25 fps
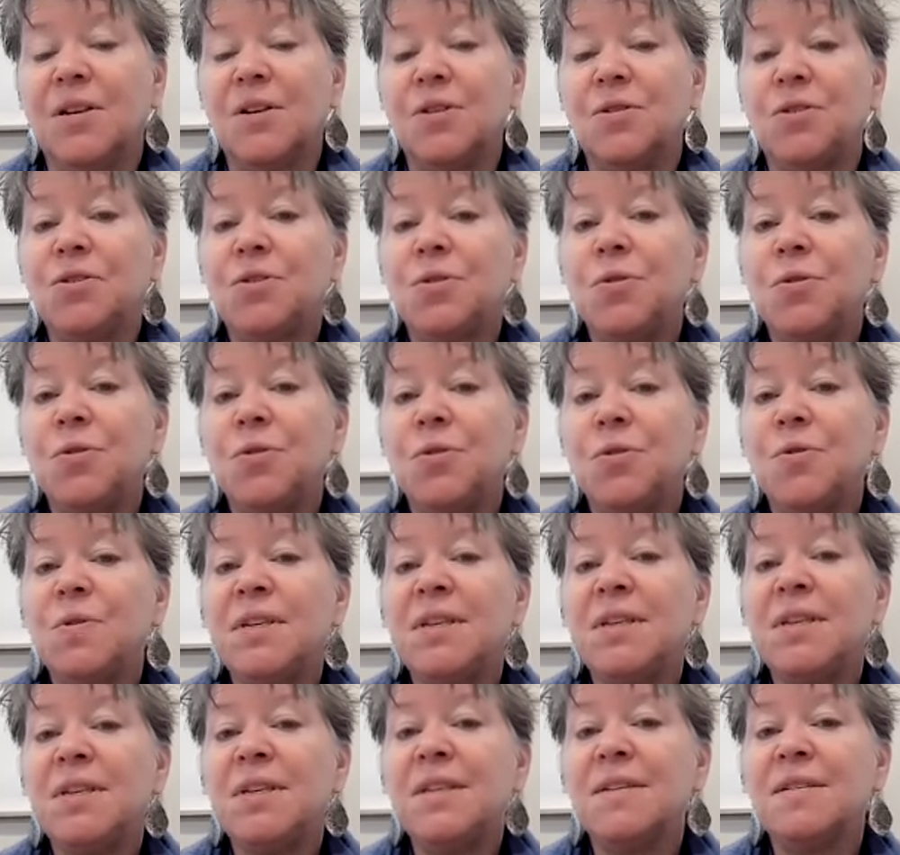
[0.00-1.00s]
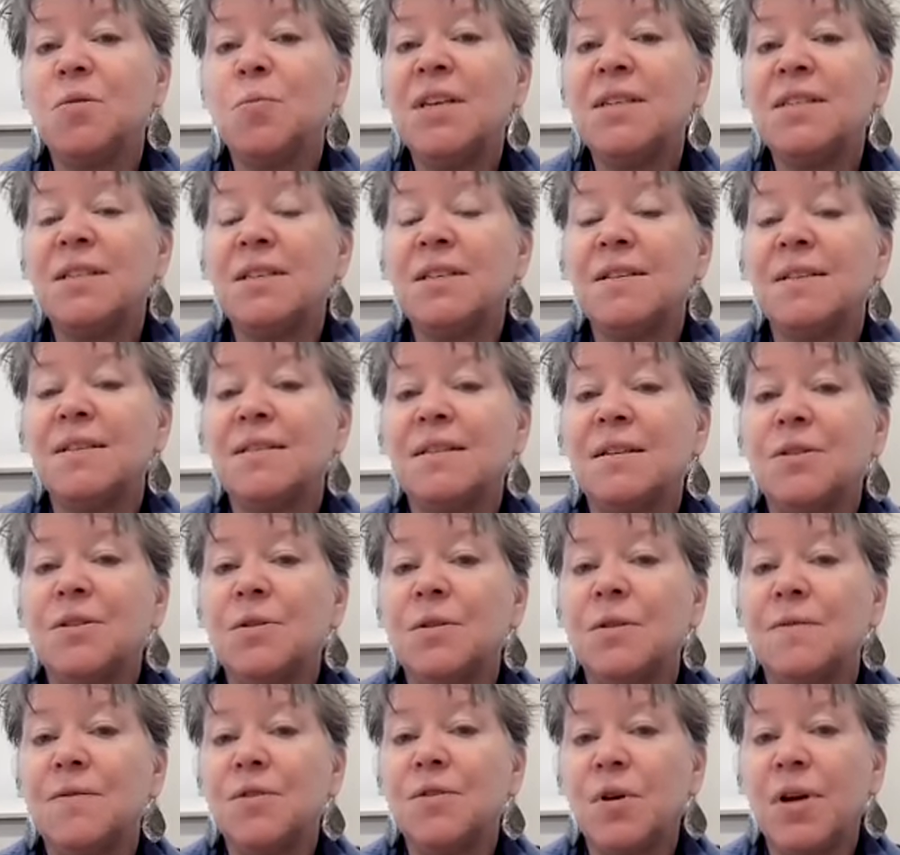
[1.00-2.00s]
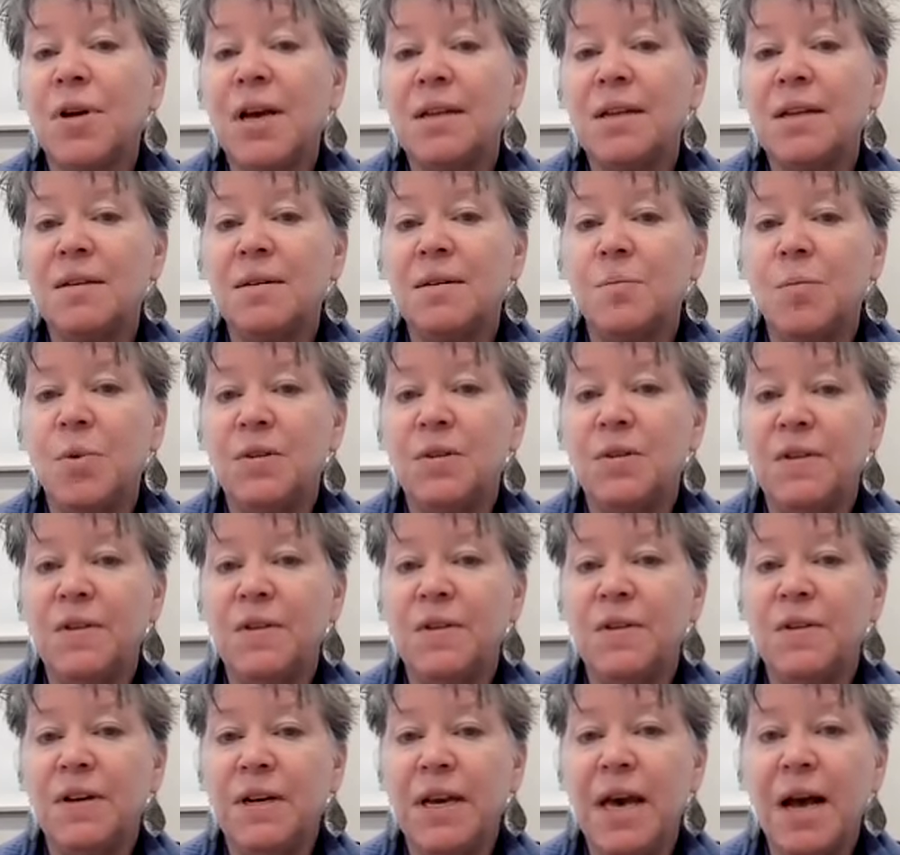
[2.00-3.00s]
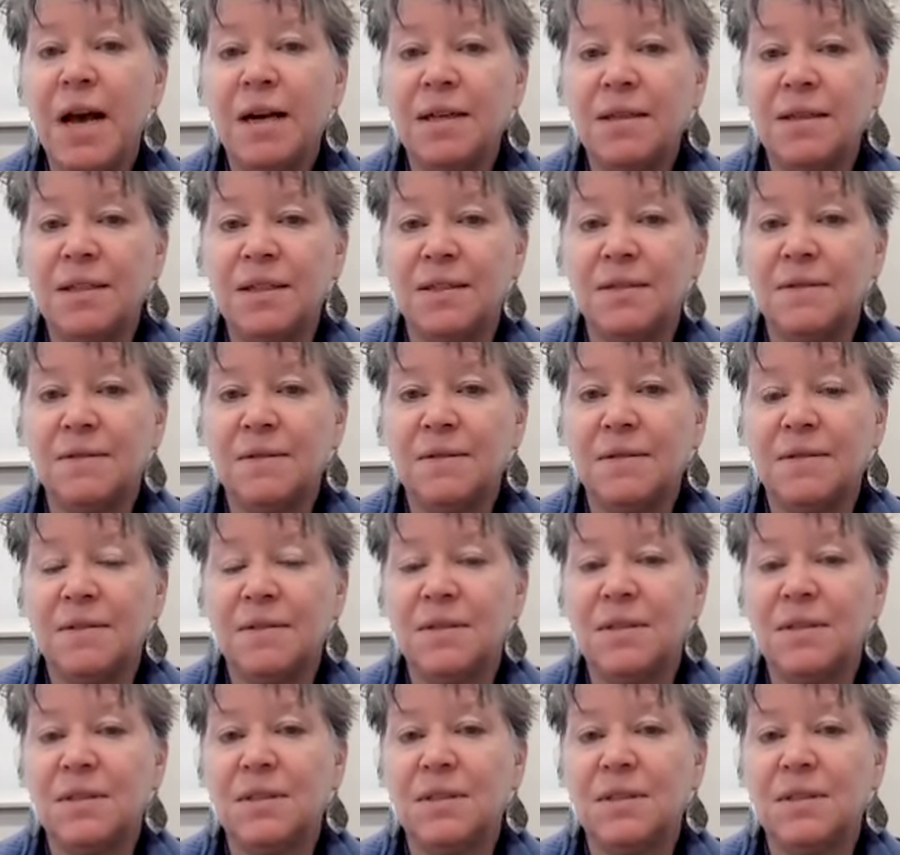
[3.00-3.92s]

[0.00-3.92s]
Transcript: So you see the space in the center of your head can be very active.